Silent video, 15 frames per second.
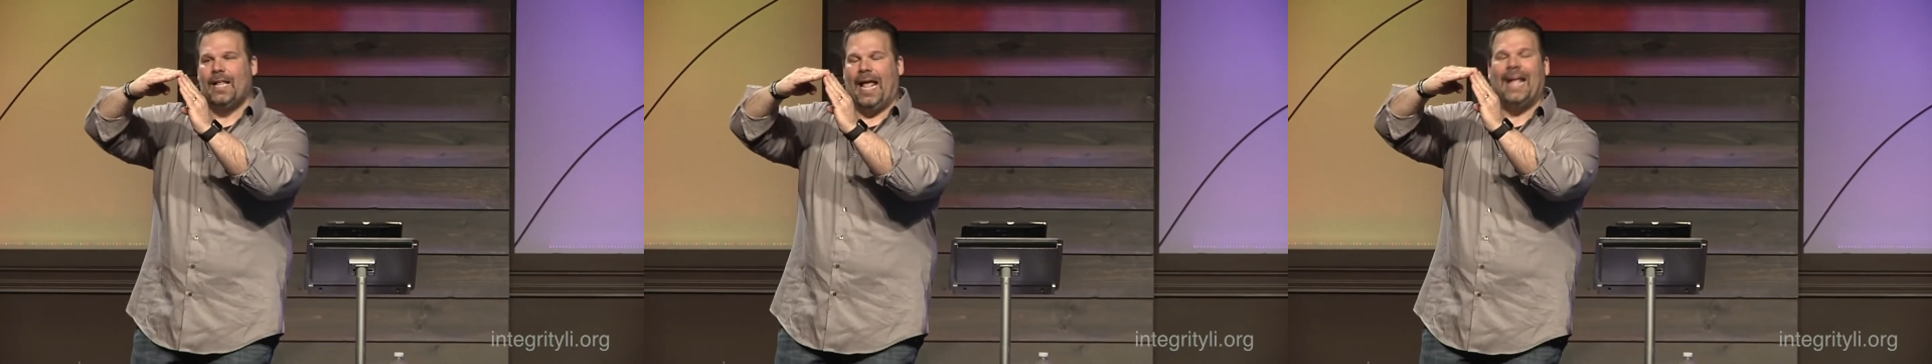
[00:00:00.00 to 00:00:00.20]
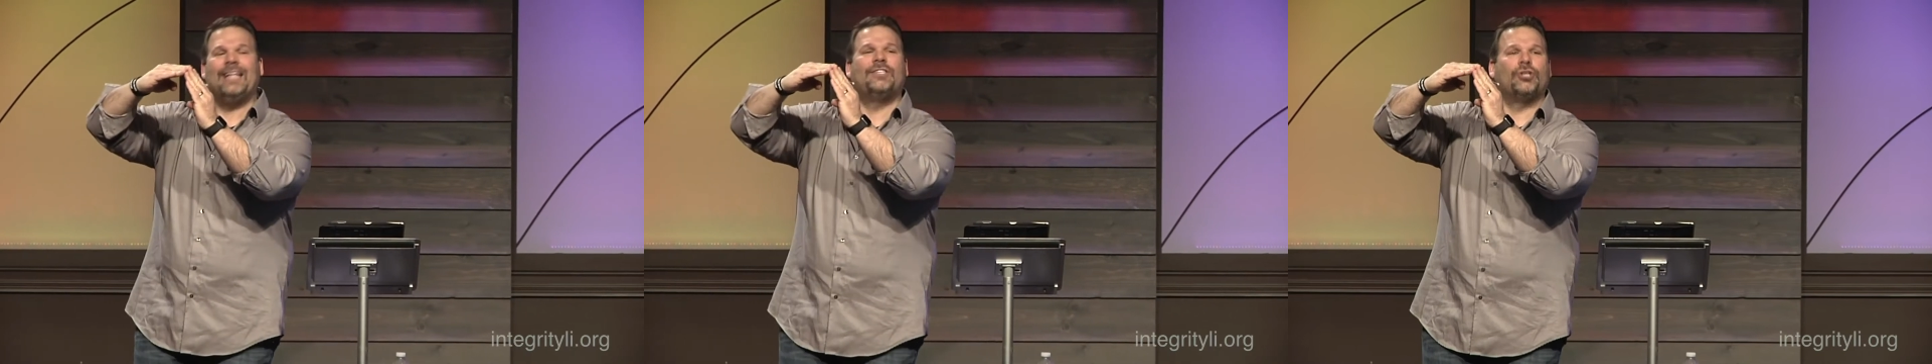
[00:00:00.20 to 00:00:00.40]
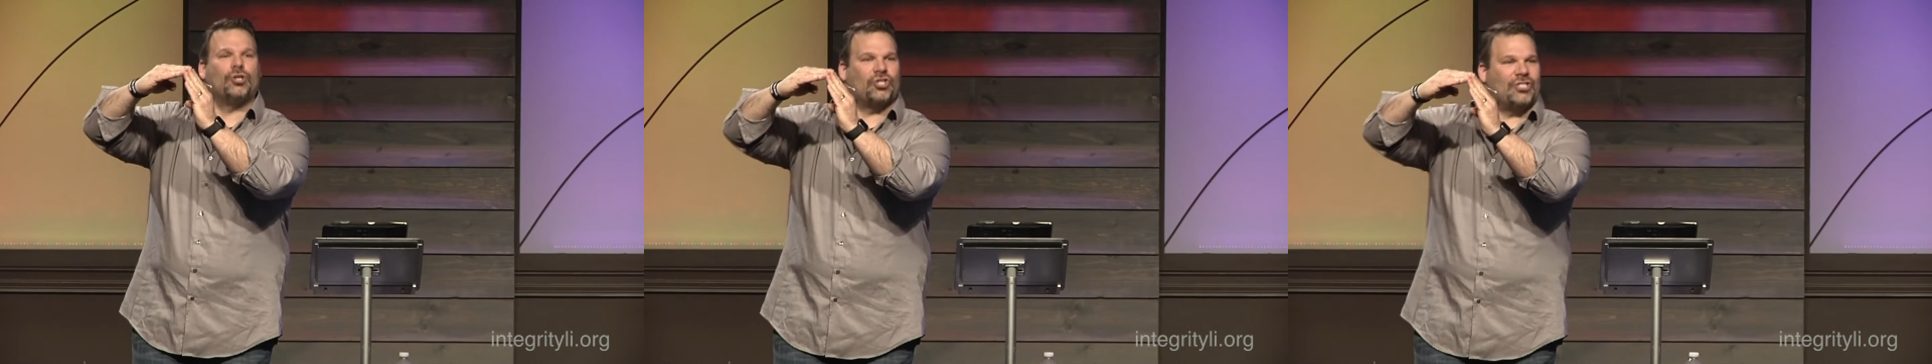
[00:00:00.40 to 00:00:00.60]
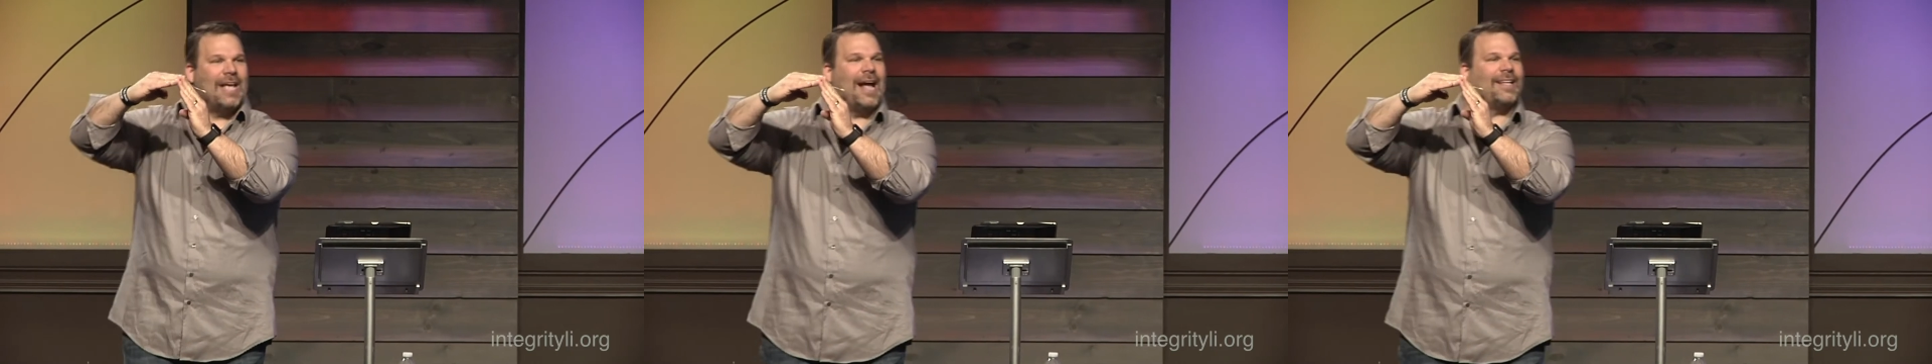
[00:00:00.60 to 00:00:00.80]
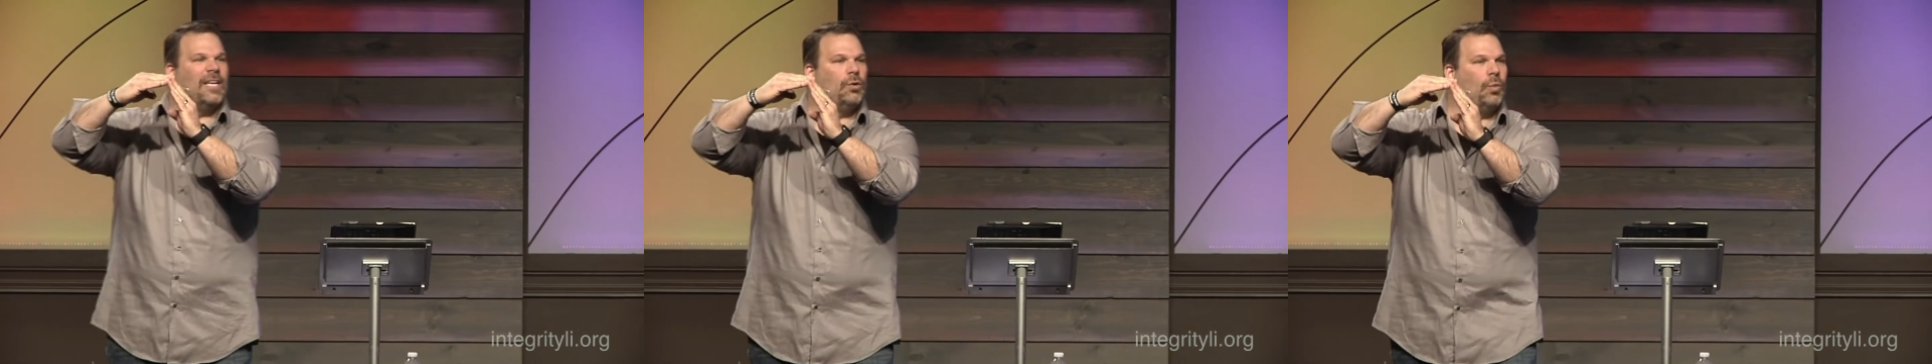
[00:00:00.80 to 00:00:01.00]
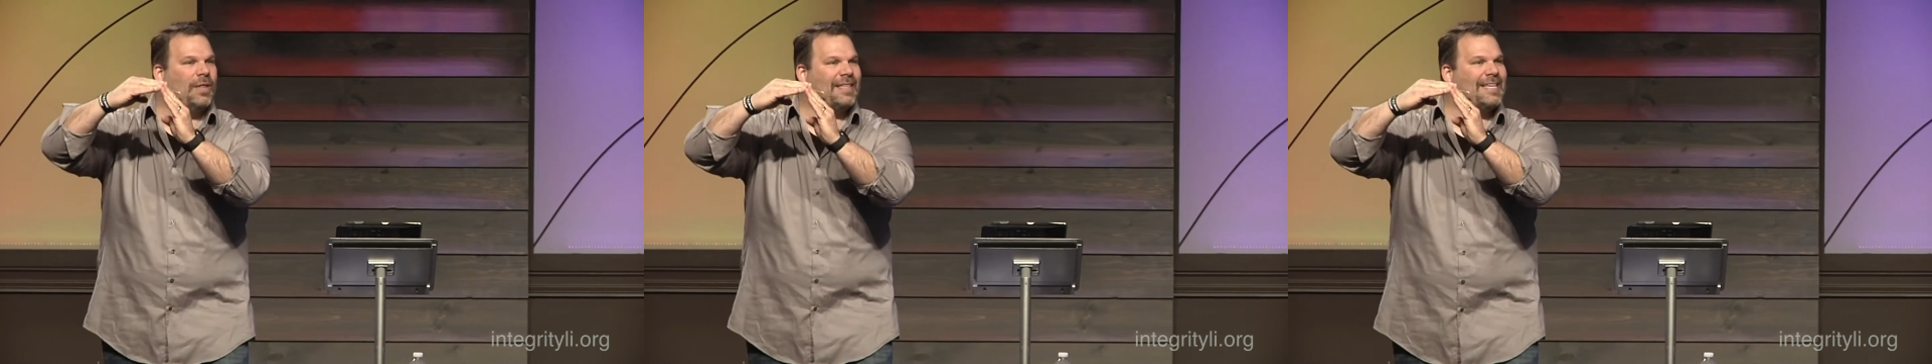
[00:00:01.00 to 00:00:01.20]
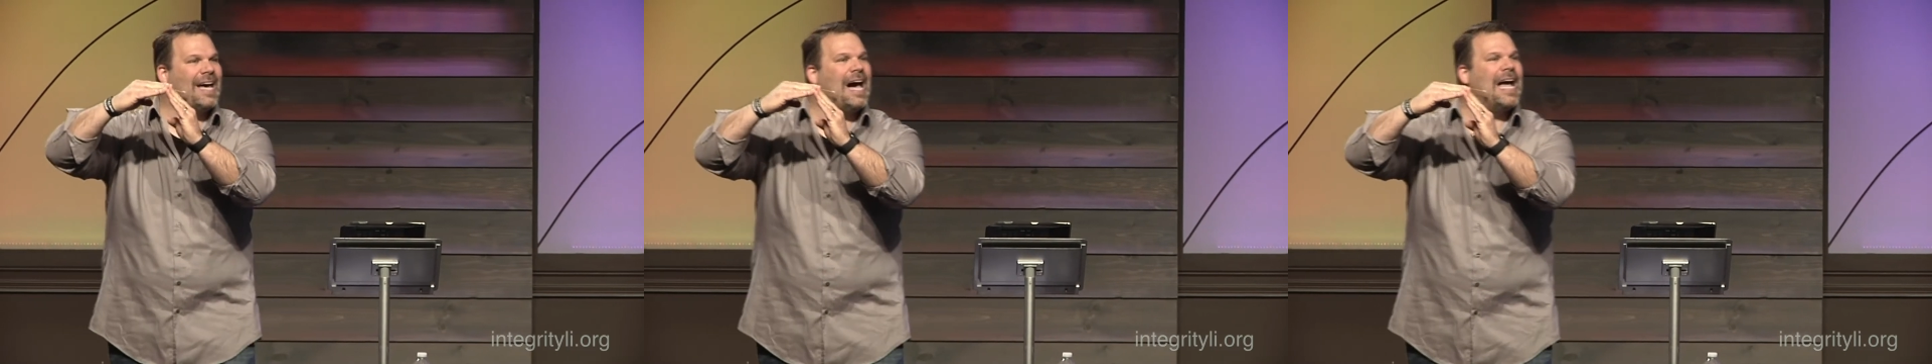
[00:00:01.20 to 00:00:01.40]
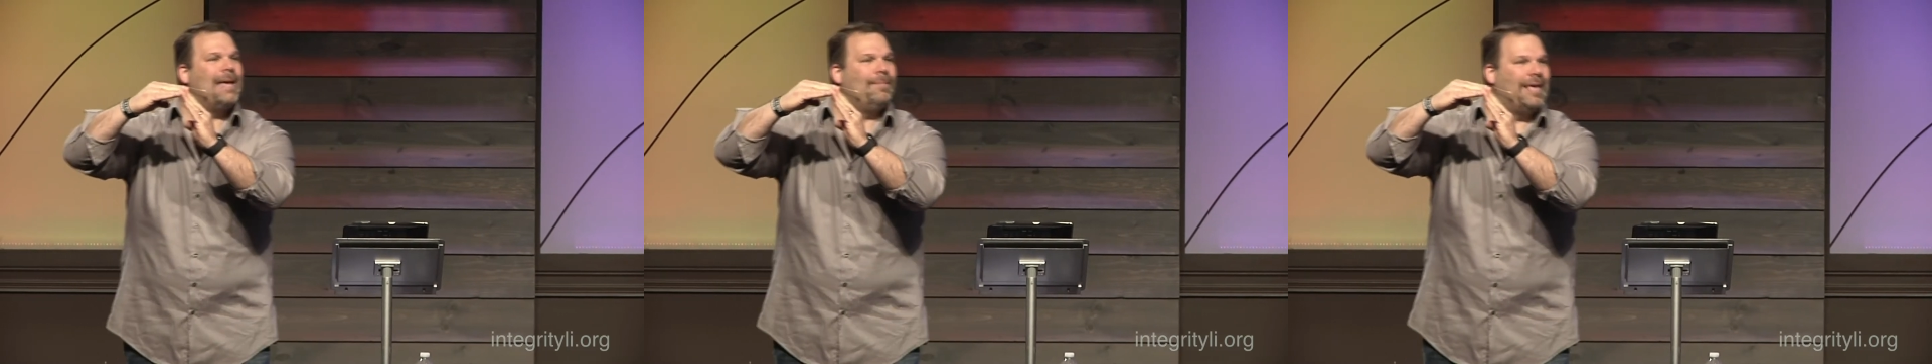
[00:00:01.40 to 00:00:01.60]
intersected with
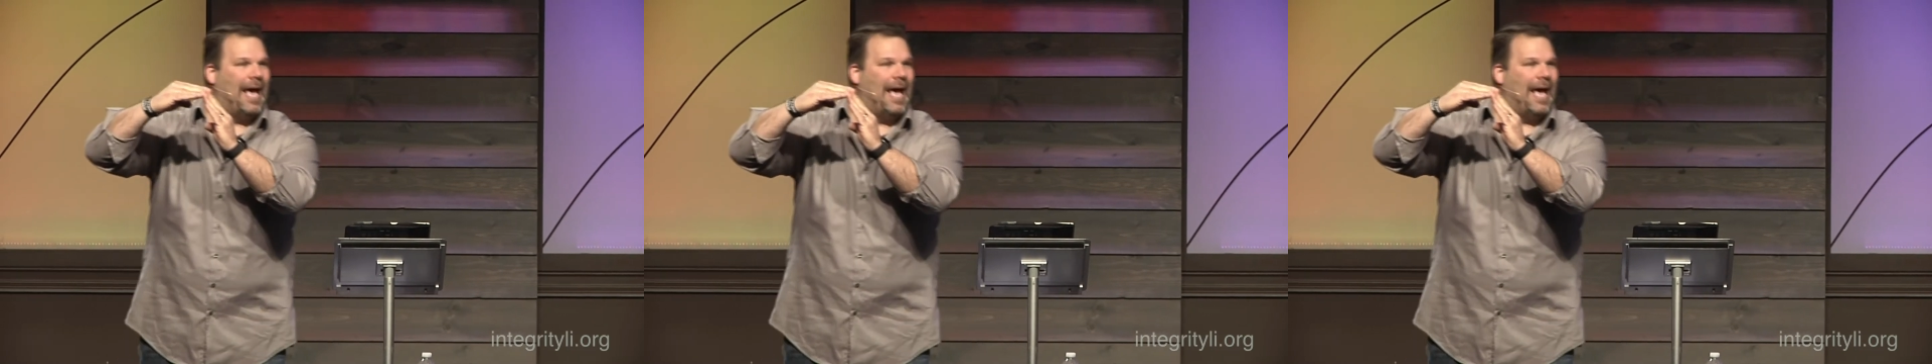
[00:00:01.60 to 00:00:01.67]
time